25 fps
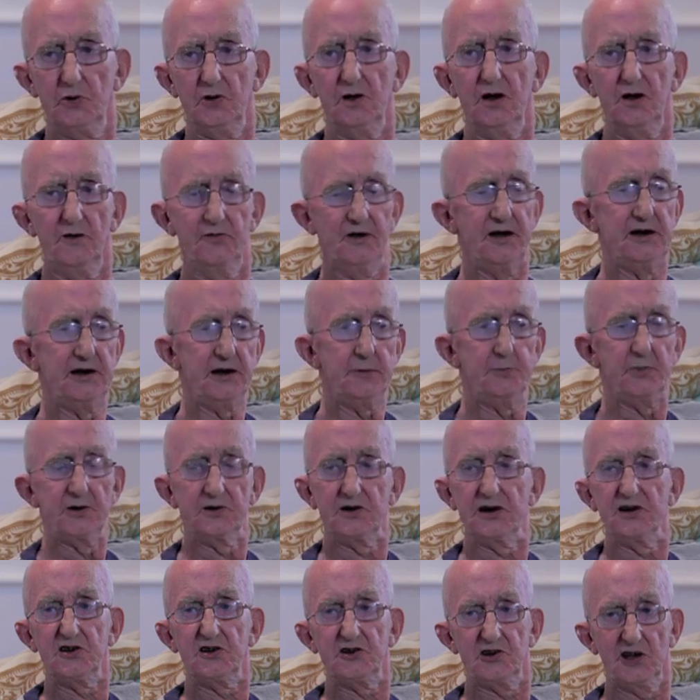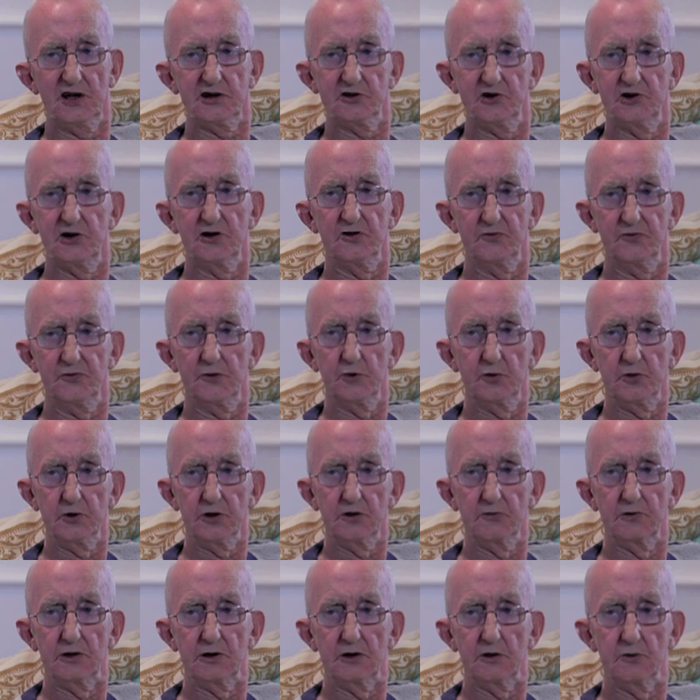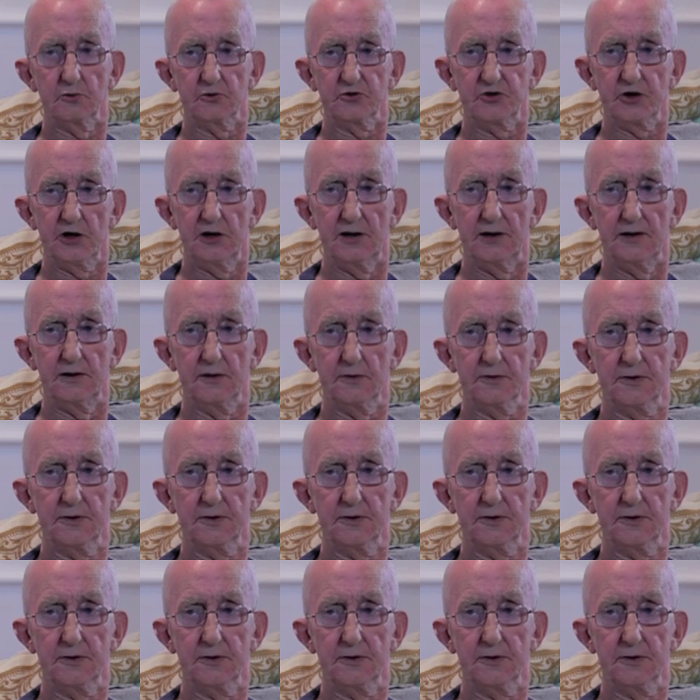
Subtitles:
of anybody touching a 4-year-old child.